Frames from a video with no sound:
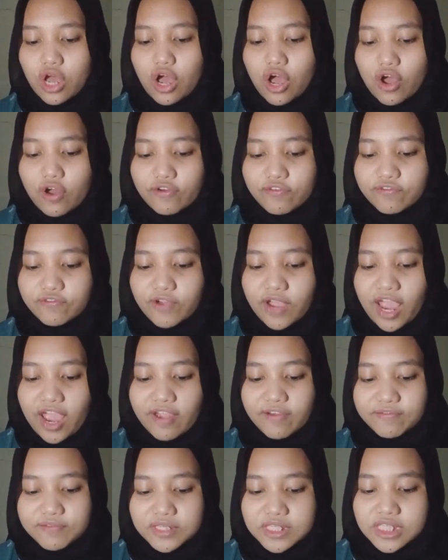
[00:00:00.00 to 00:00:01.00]
of
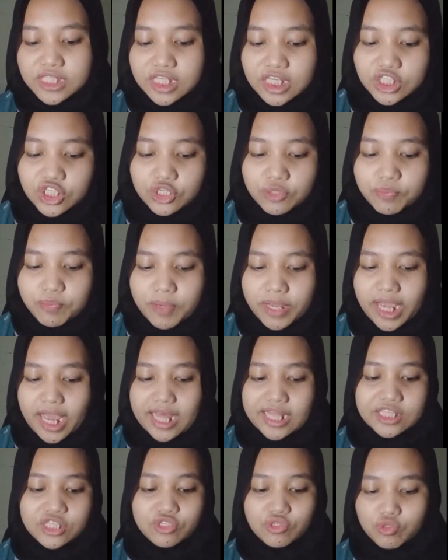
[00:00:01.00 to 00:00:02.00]
having such big
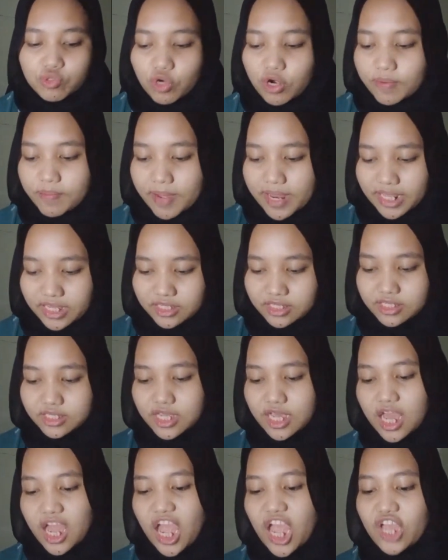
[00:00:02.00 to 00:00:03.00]
and strong bodies
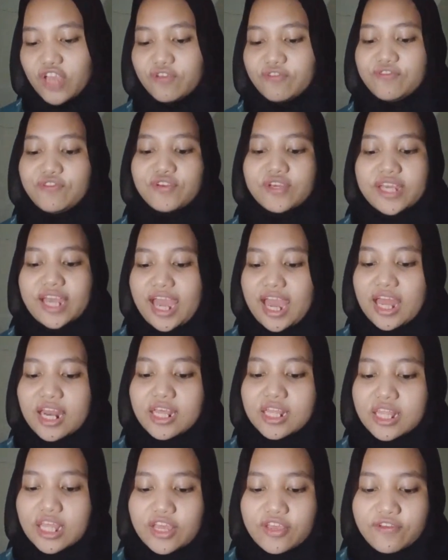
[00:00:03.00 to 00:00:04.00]
if you
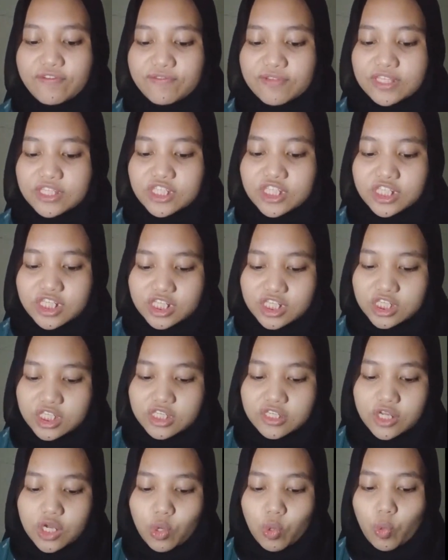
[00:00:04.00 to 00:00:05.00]
cannot even chase
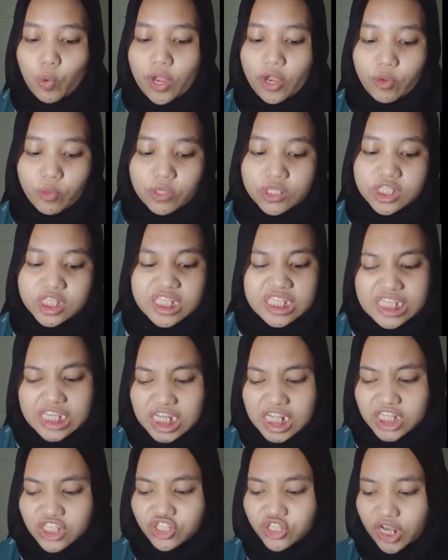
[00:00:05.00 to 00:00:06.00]
away one
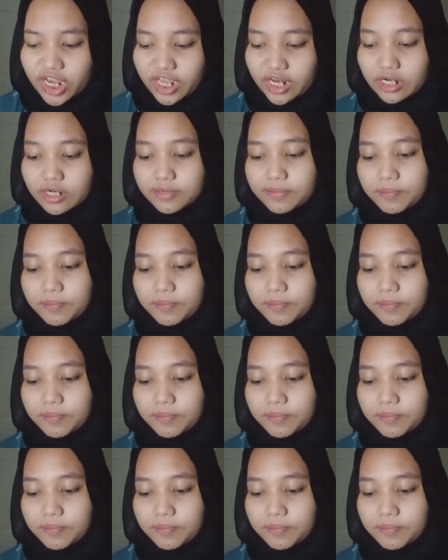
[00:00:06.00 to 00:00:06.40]
single giant?